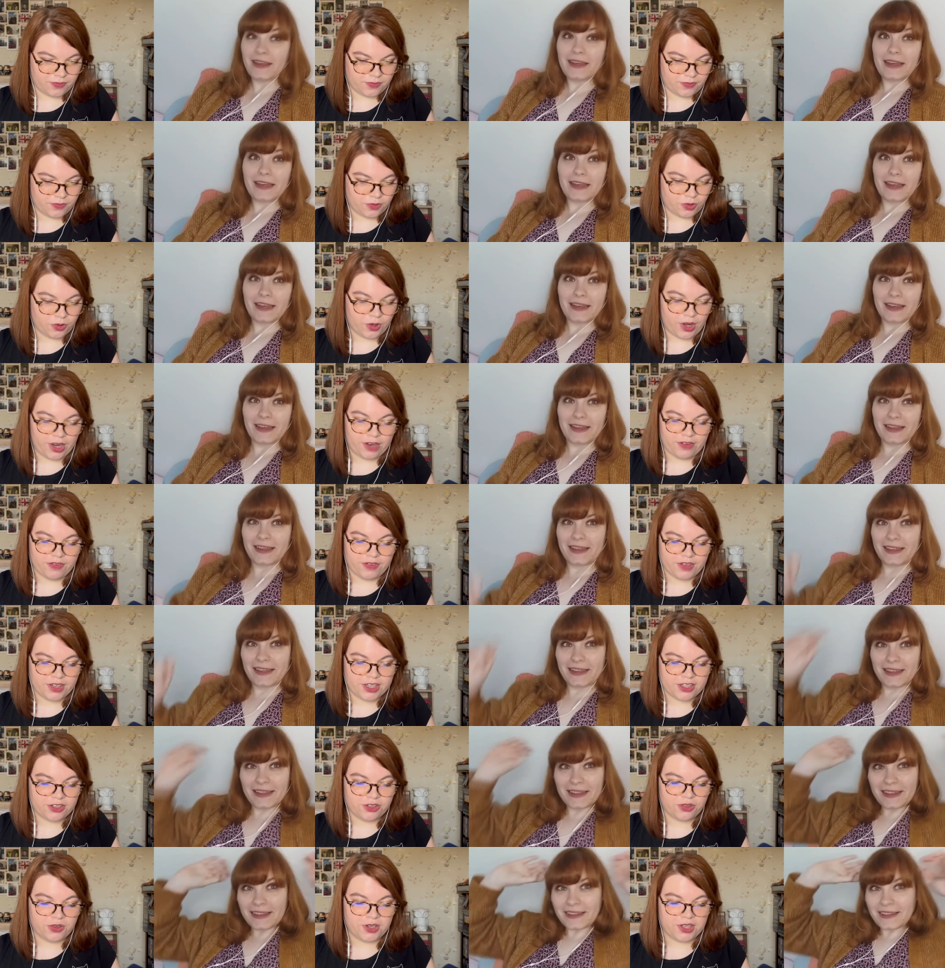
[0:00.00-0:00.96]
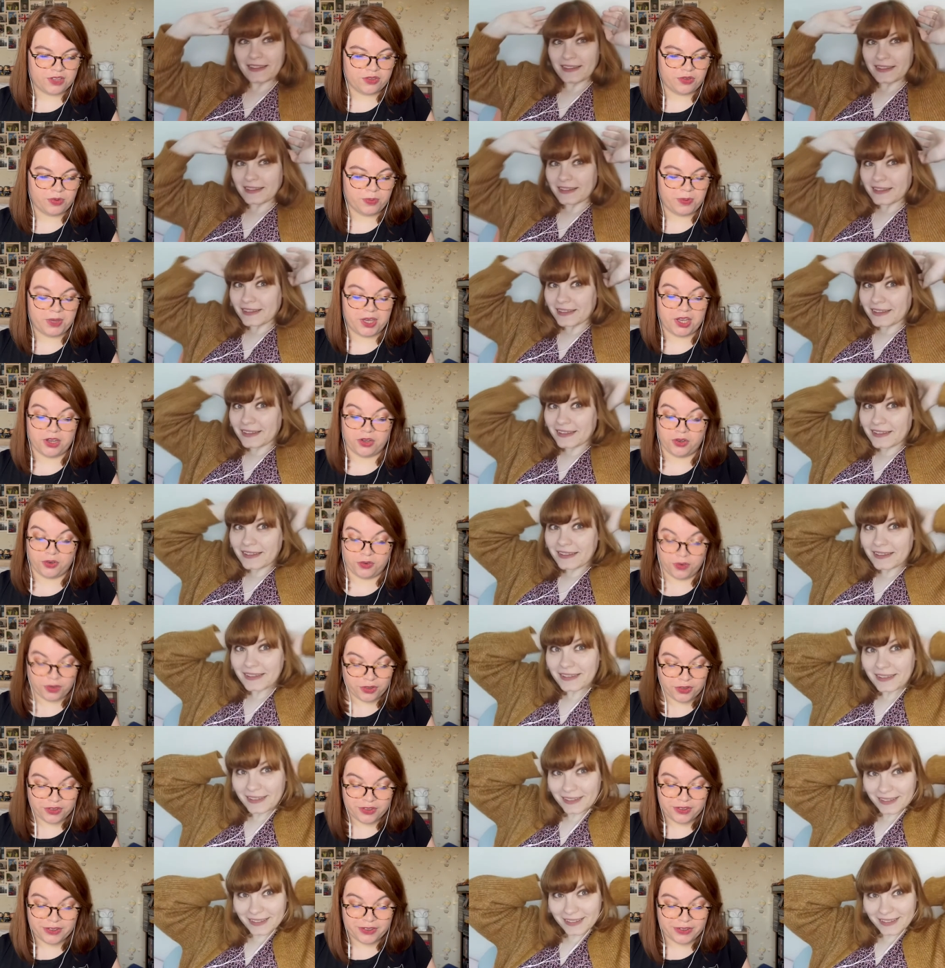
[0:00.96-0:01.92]
Speaker 1: So I think it's going to be a
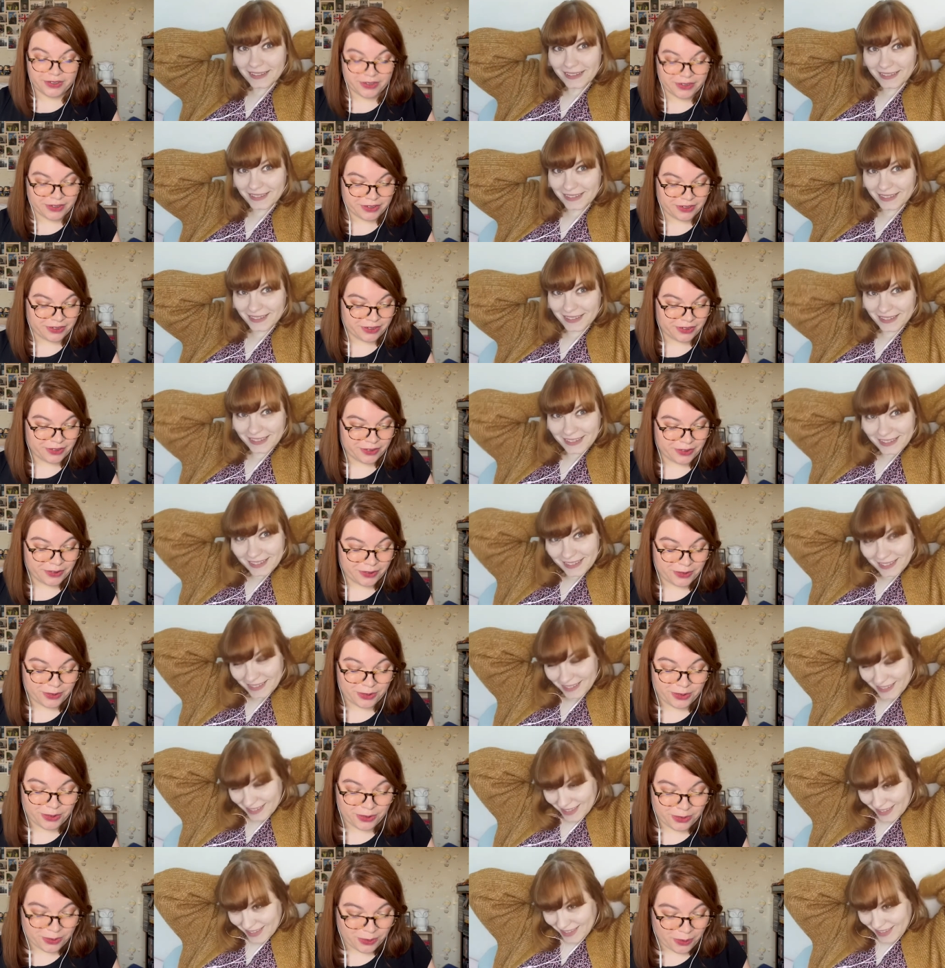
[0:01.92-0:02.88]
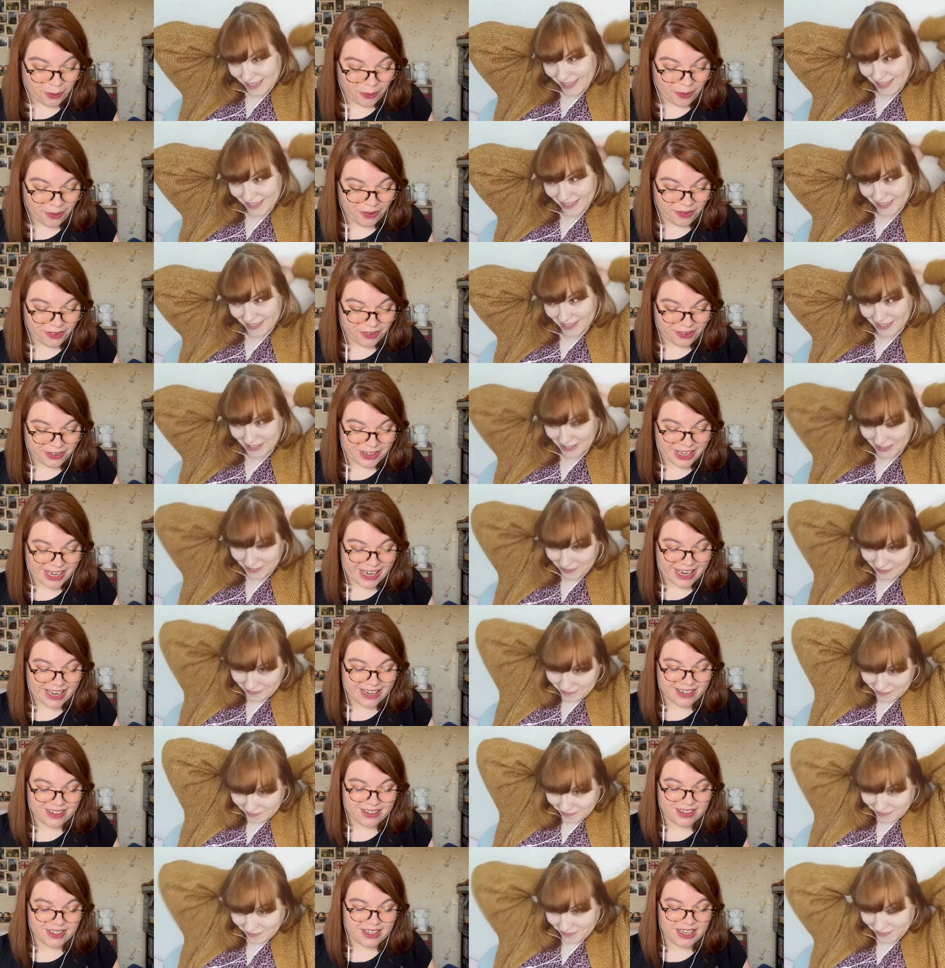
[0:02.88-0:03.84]
good, uh, good show
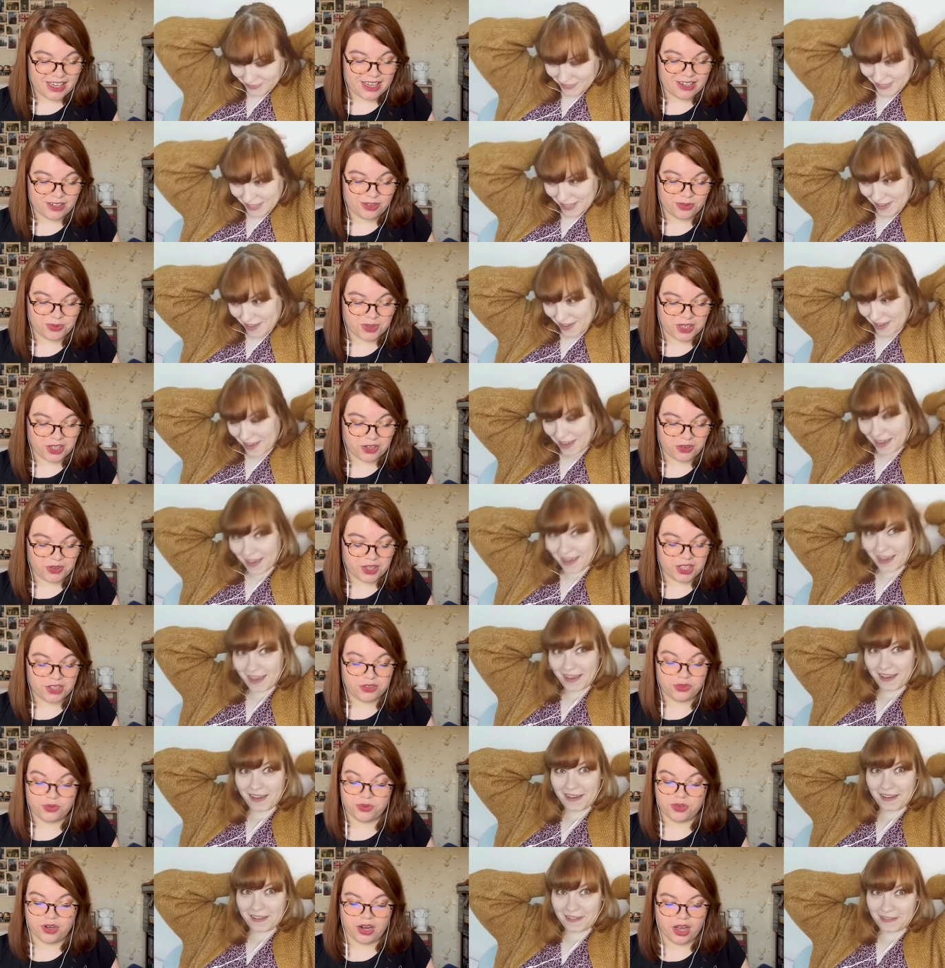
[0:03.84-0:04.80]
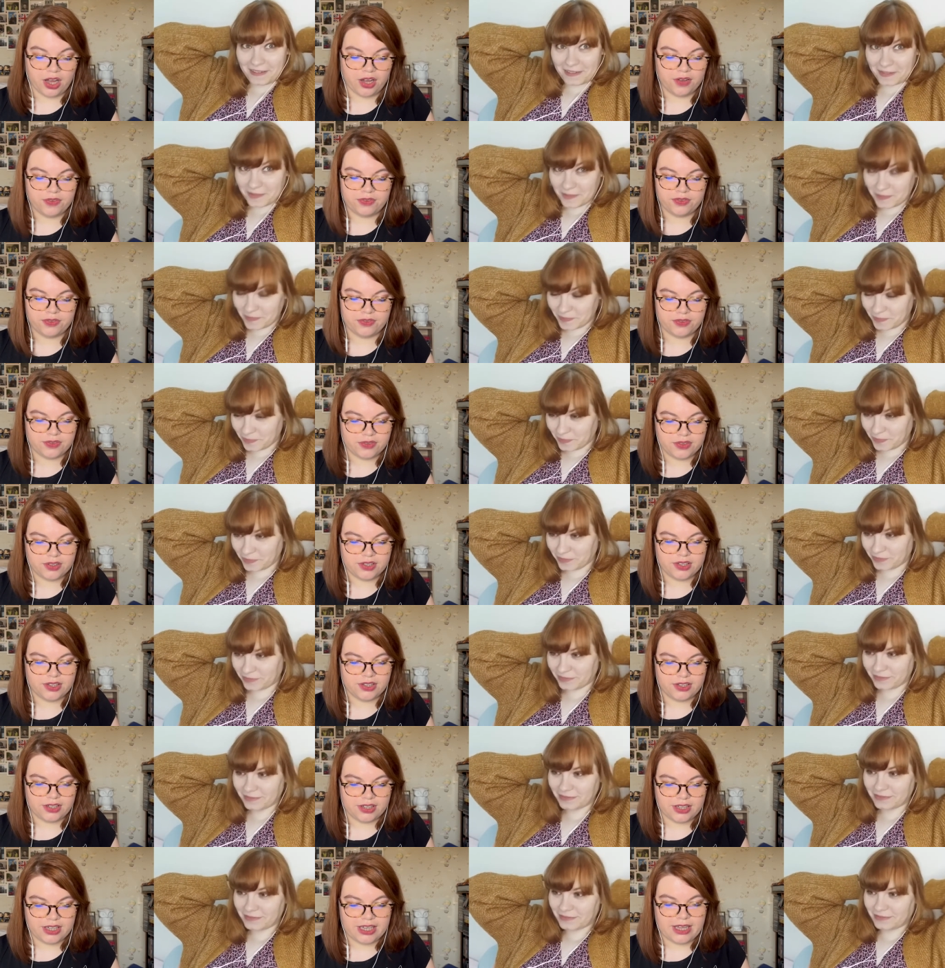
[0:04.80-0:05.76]
again, and we're going yeah. to laugh
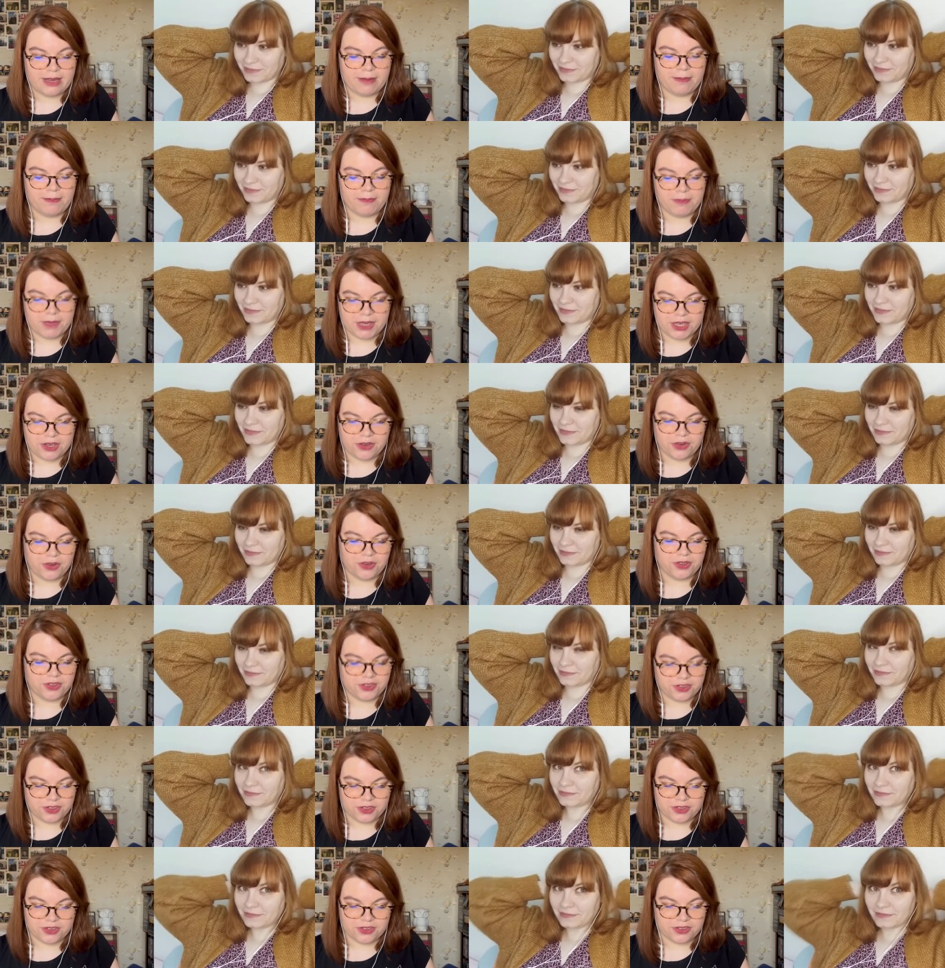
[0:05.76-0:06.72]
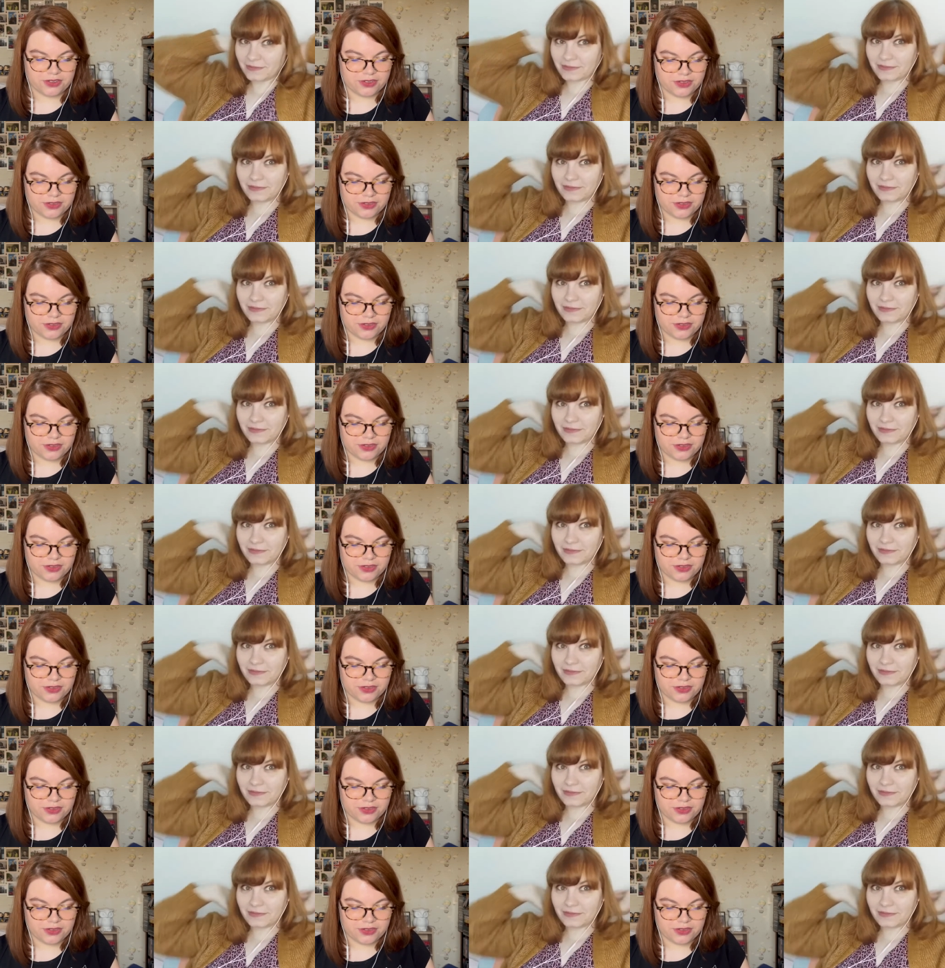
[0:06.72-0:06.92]
because uh,